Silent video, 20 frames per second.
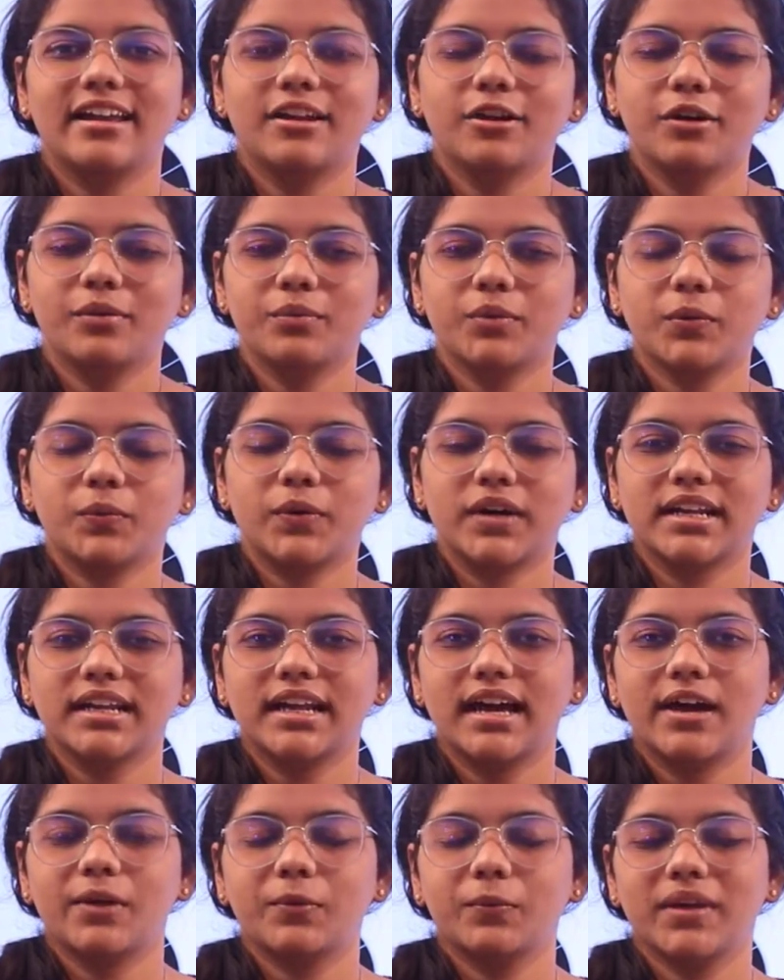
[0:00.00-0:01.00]
Hello everyone
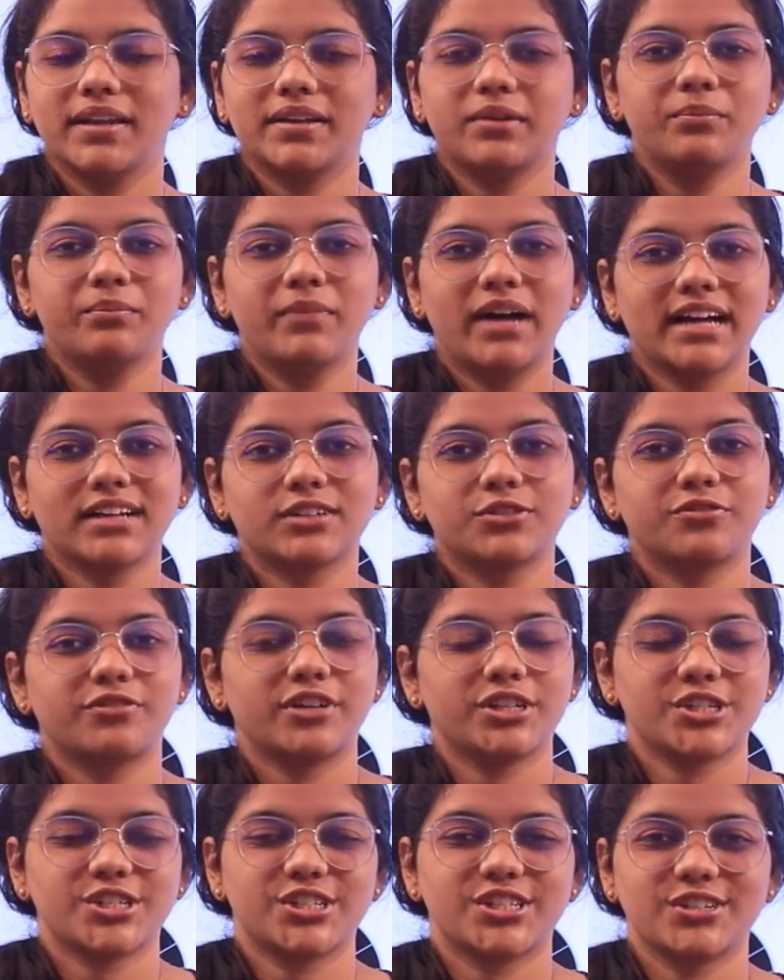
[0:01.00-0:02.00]
and welcome back to
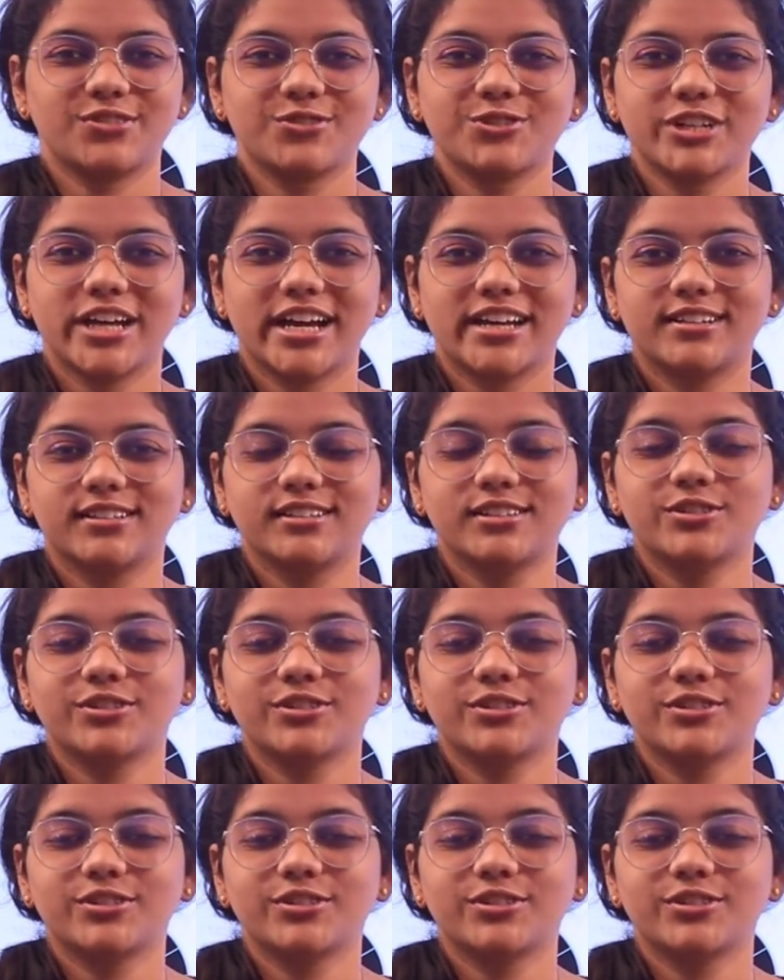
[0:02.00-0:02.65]
Freshers Know channel.